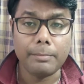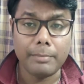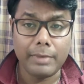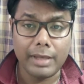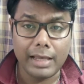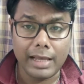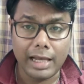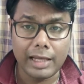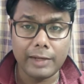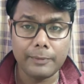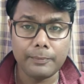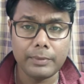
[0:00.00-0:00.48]

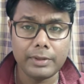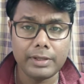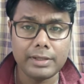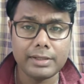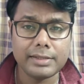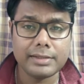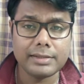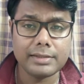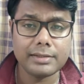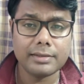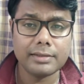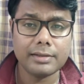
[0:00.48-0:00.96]
May I
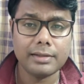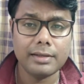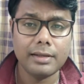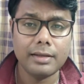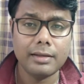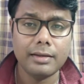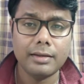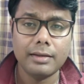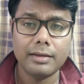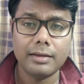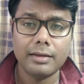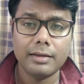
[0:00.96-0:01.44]
please
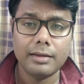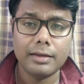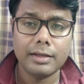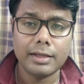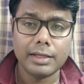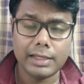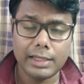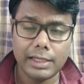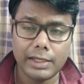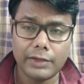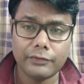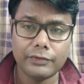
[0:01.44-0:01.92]

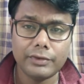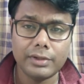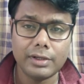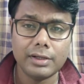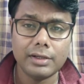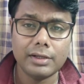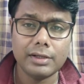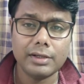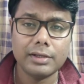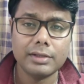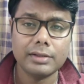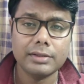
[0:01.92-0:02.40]
give
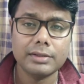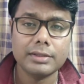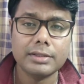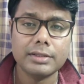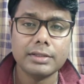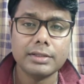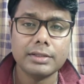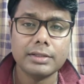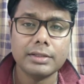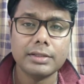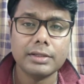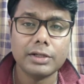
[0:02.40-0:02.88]
the
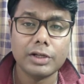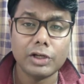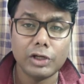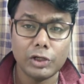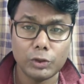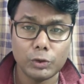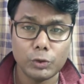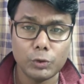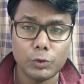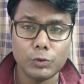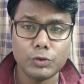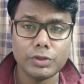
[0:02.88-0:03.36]

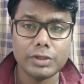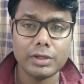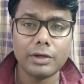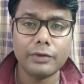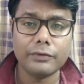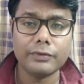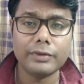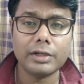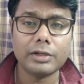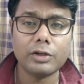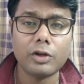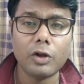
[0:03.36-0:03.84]

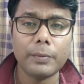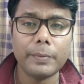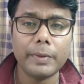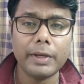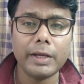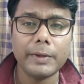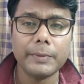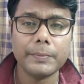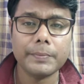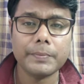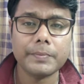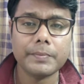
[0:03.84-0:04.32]
conclusion of the
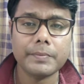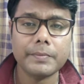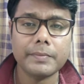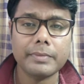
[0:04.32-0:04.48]
topic?